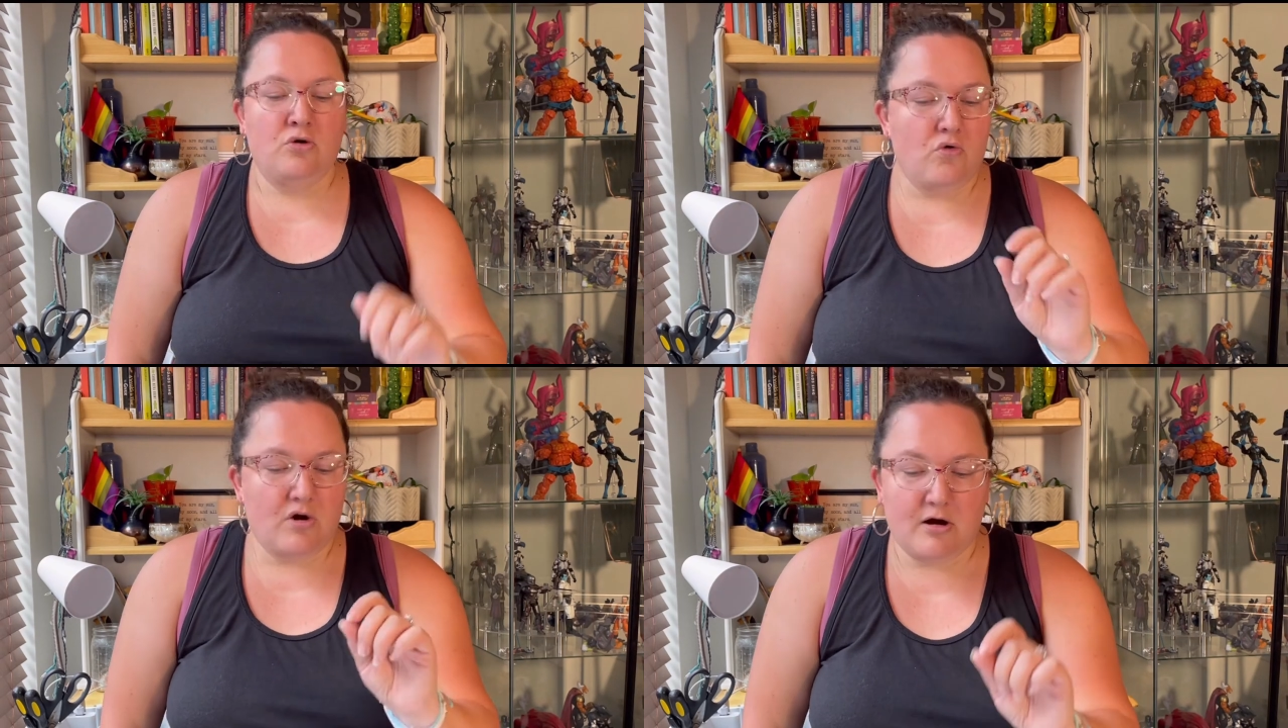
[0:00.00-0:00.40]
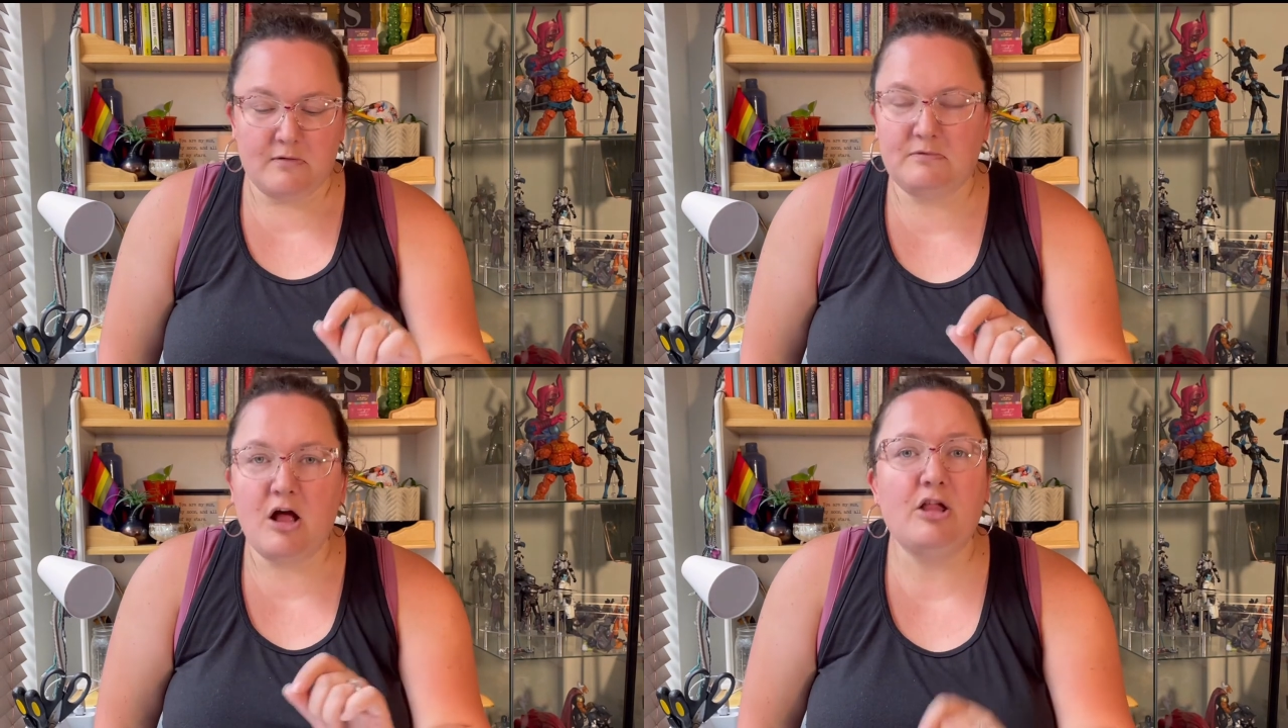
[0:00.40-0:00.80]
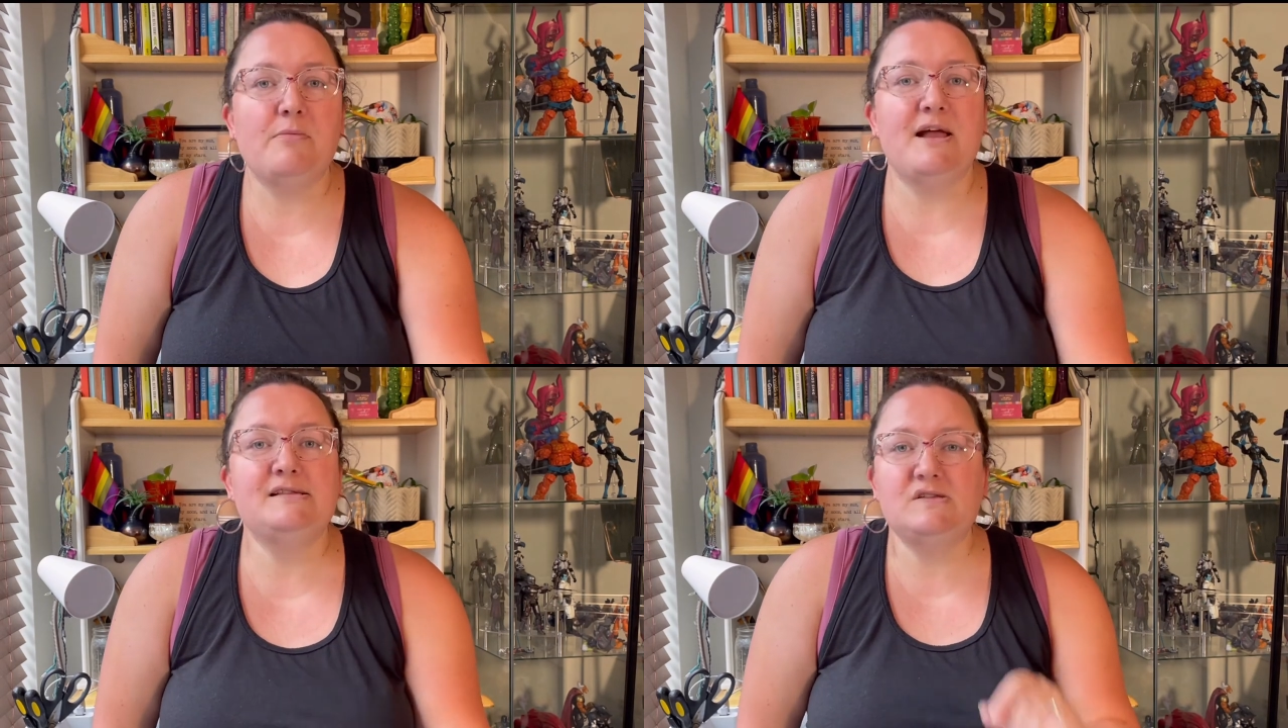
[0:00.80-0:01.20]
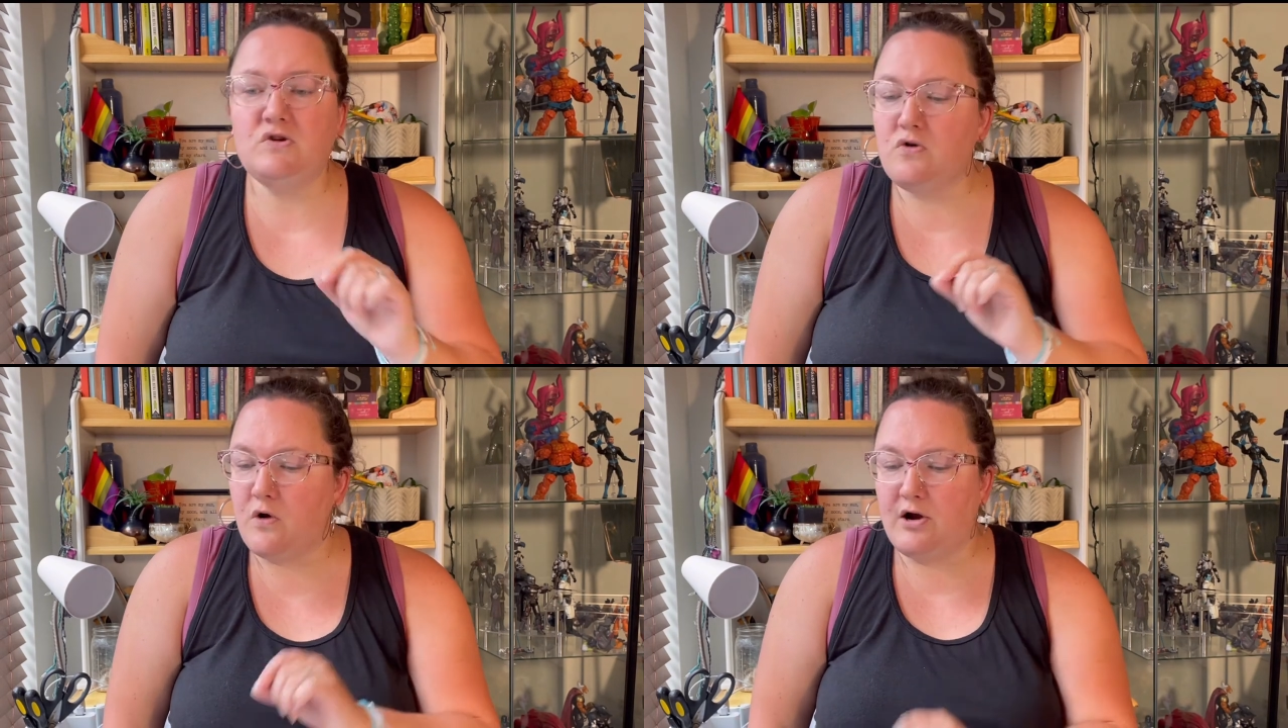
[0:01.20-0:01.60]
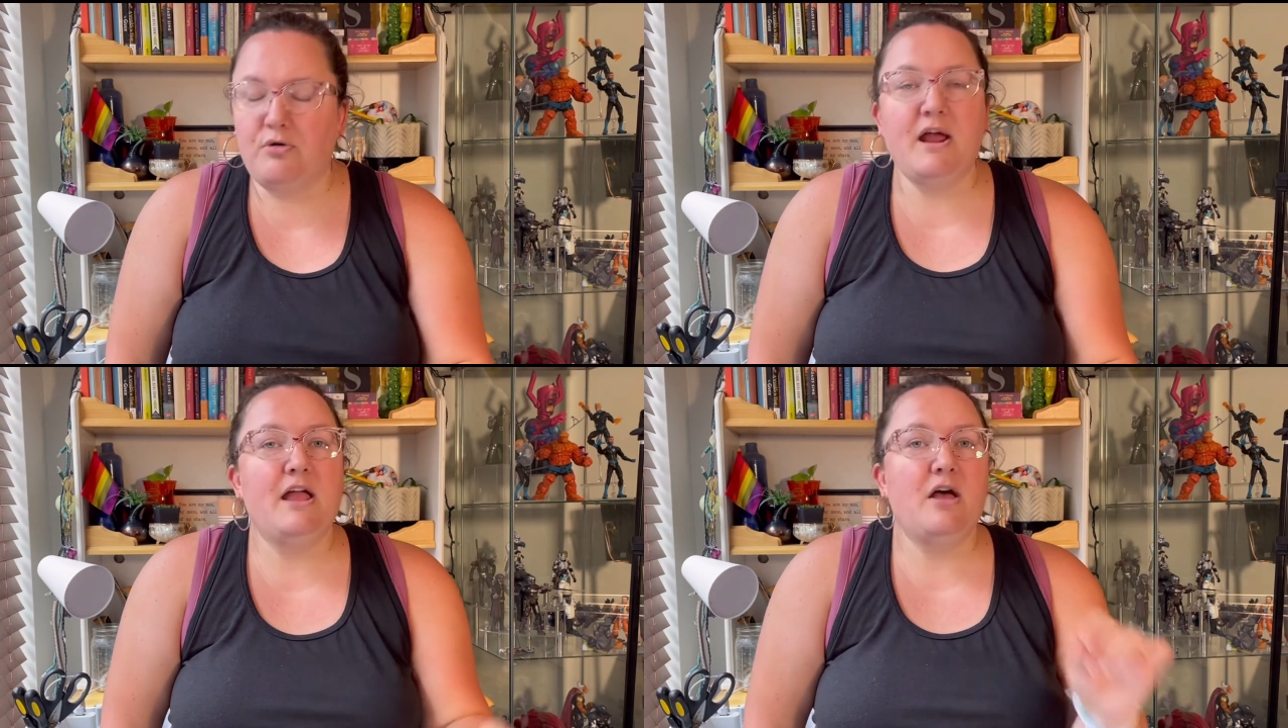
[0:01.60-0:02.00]
or color pencil or
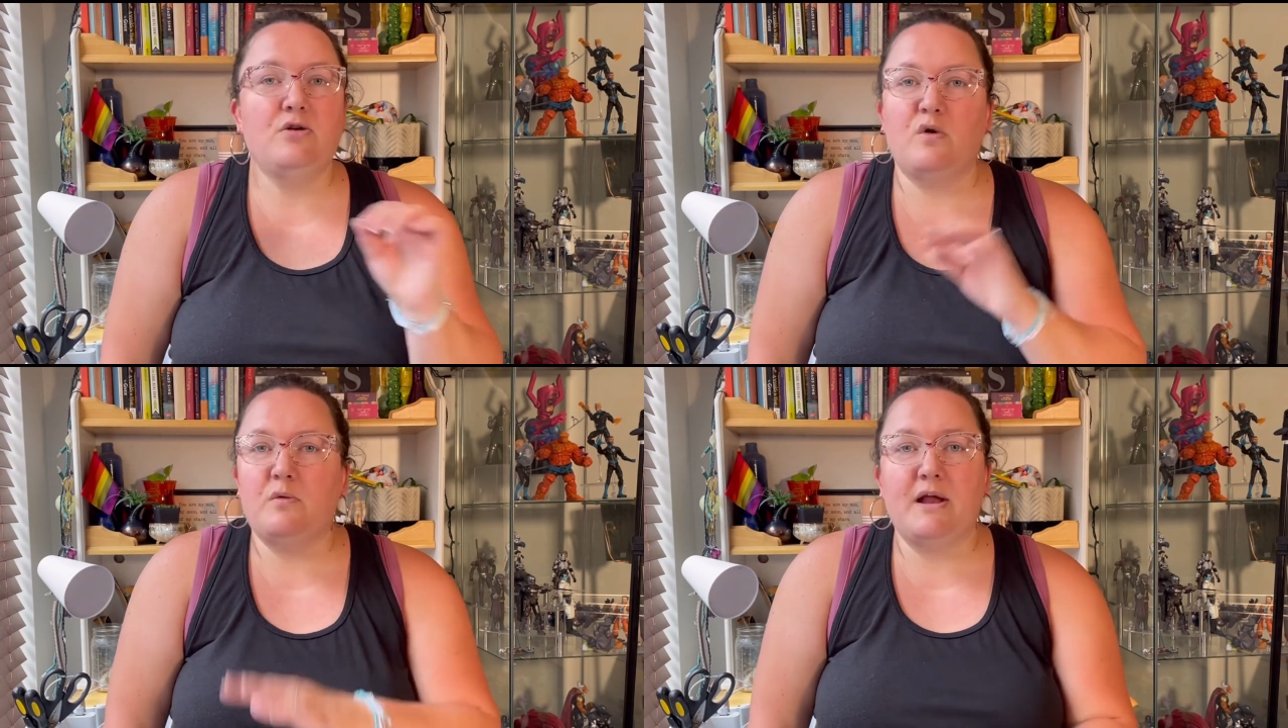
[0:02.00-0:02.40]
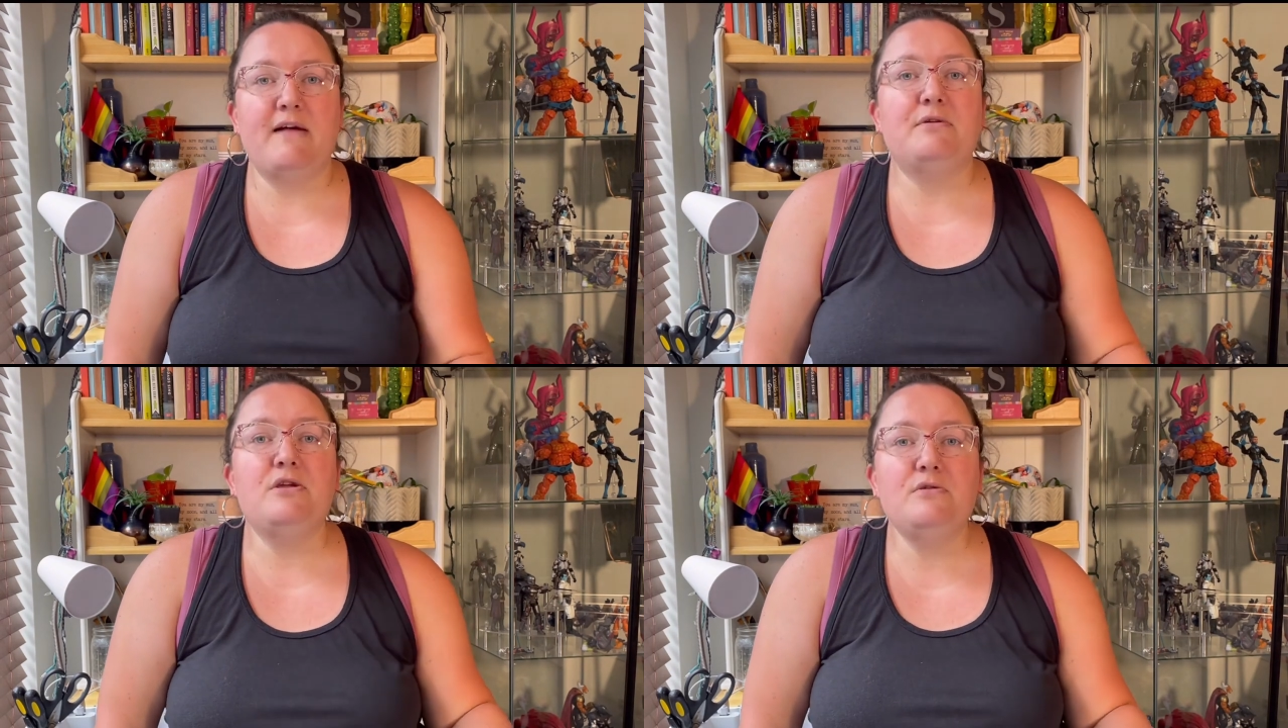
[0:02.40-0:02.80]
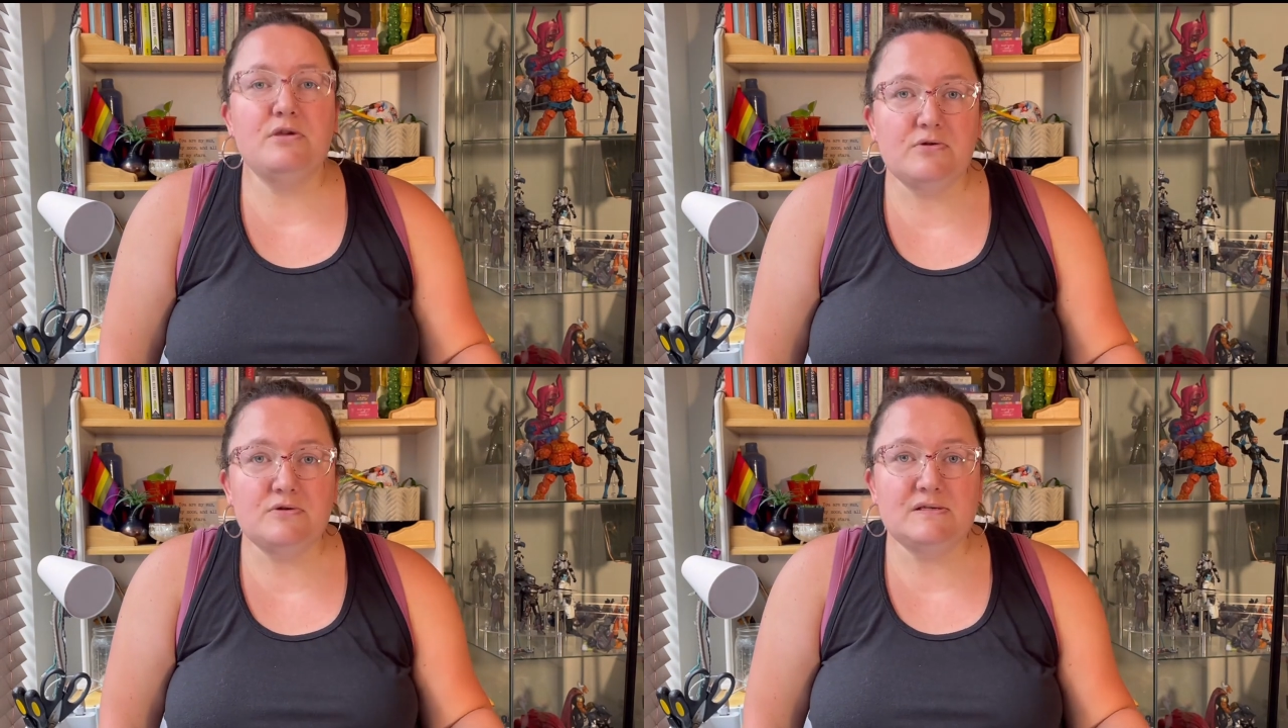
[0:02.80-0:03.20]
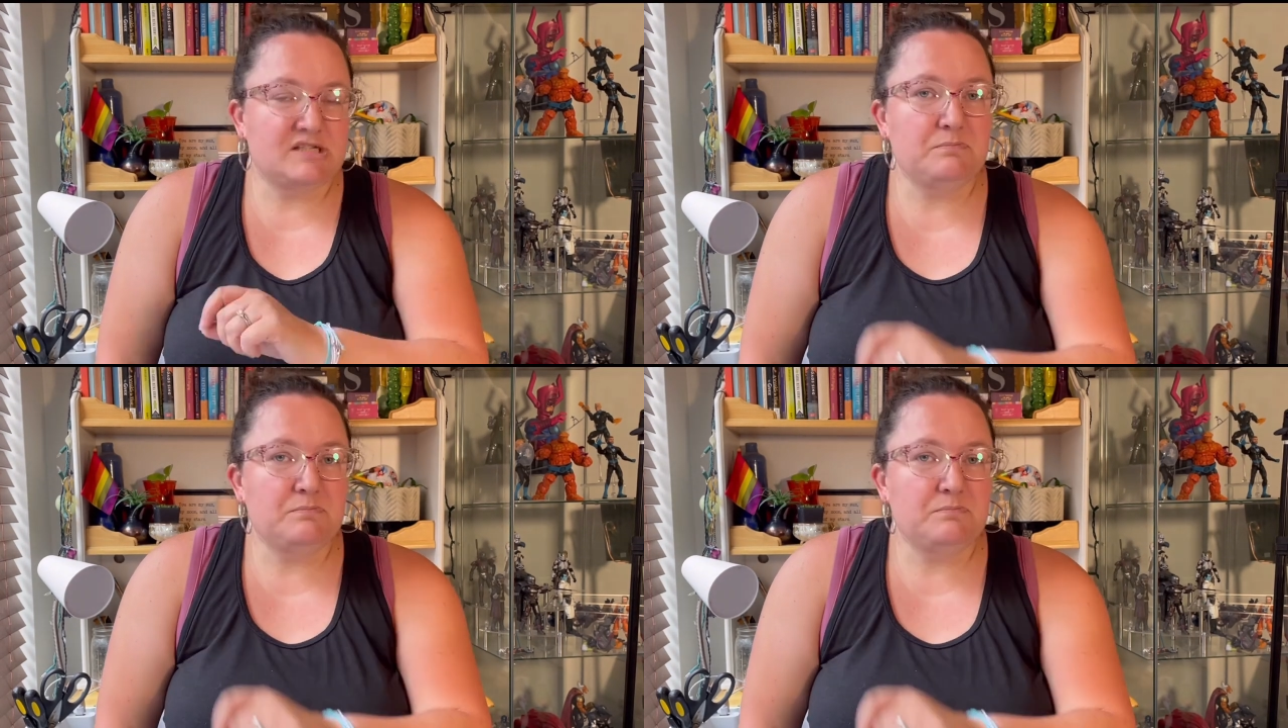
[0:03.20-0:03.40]
crayon or whatever you use,